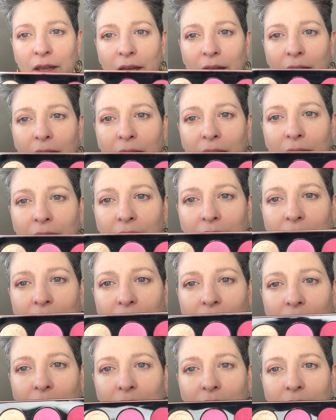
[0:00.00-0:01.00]

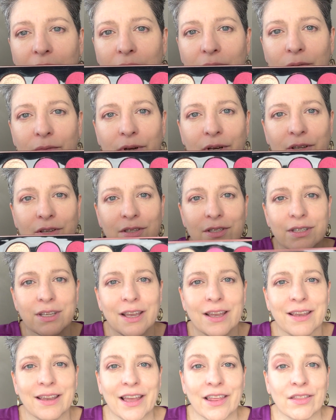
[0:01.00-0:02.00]
what do you
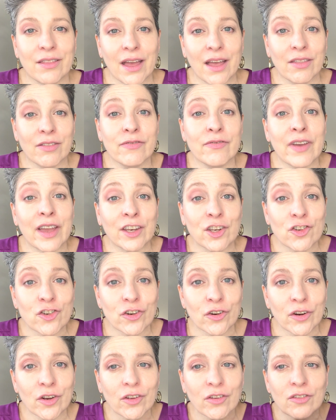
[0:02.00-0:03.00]
say,
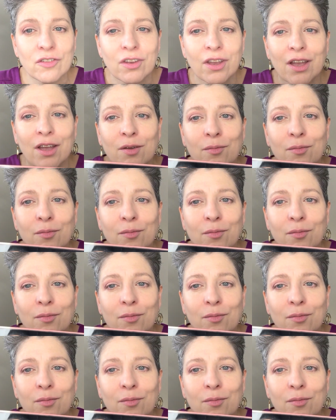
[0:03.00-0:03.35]
adventurous.